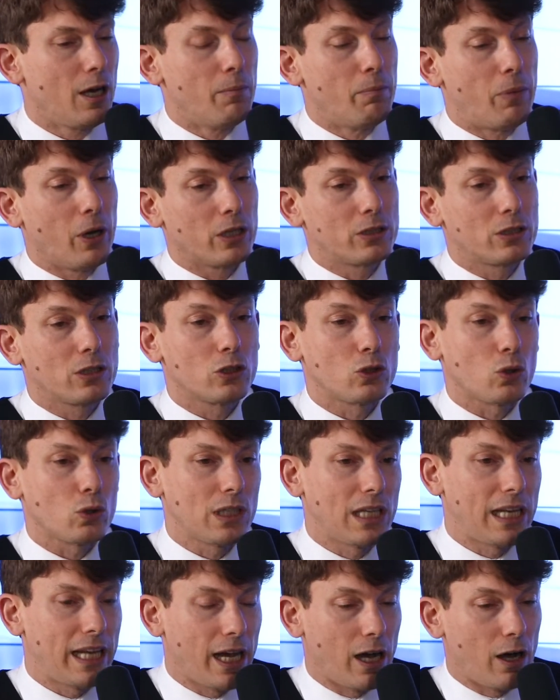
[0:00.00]
but those
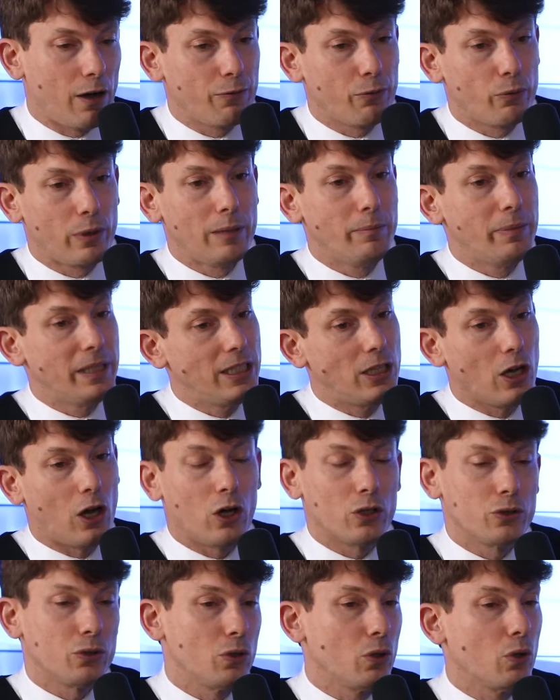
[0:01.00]
layoffs will be
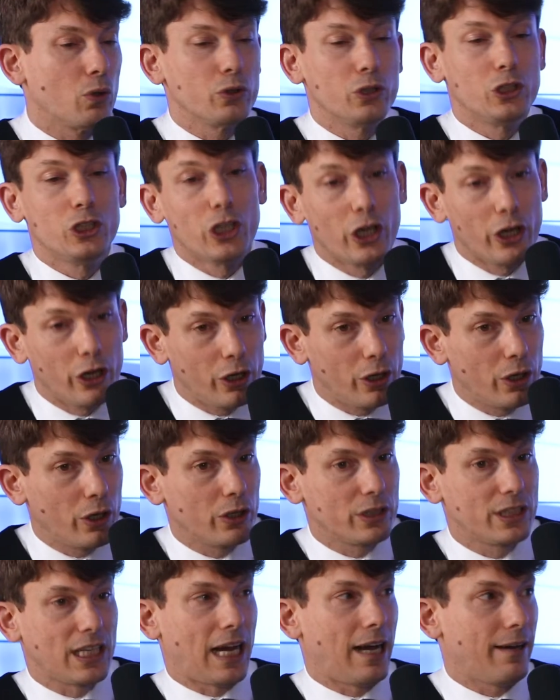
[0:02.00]
done, you know,
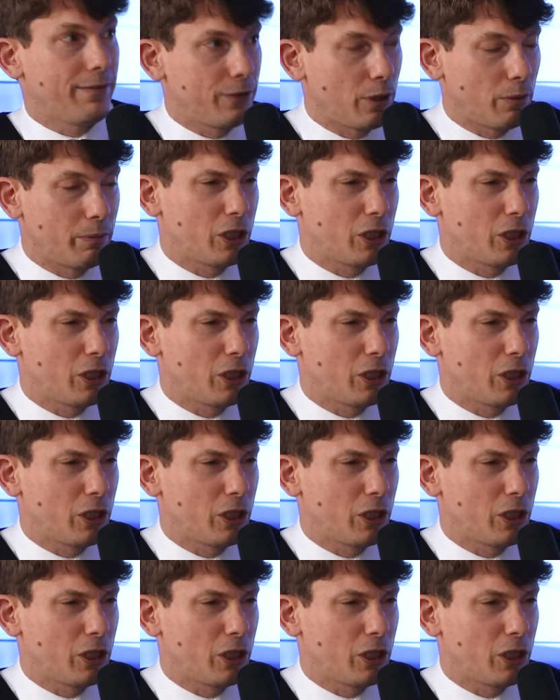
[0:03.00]
years after.